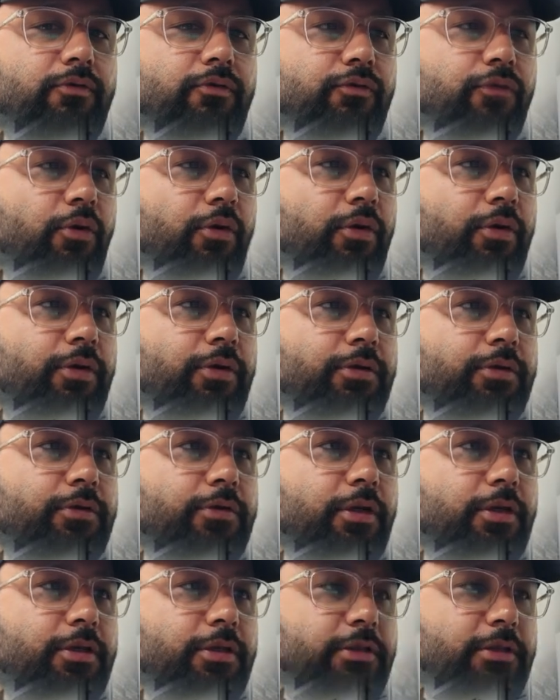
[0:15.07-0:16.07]
for
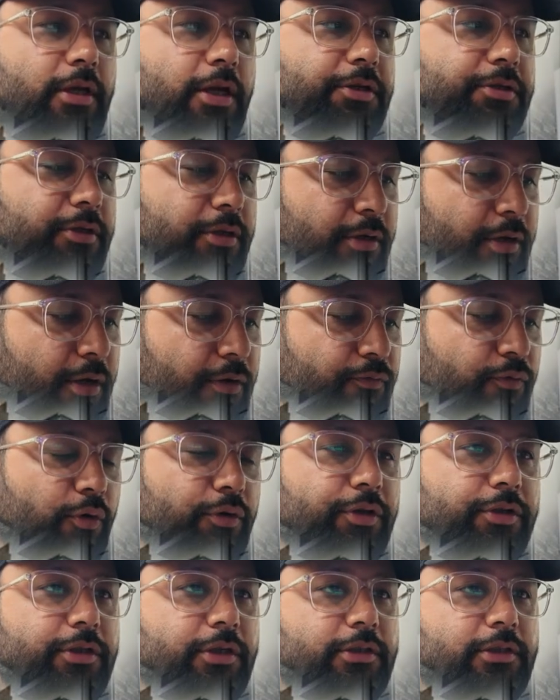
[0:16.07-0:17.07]
this session and
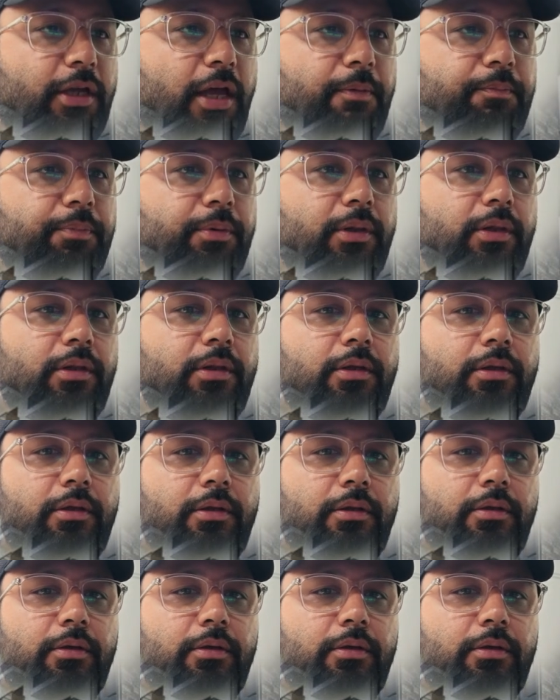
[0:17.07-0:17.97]
for this example,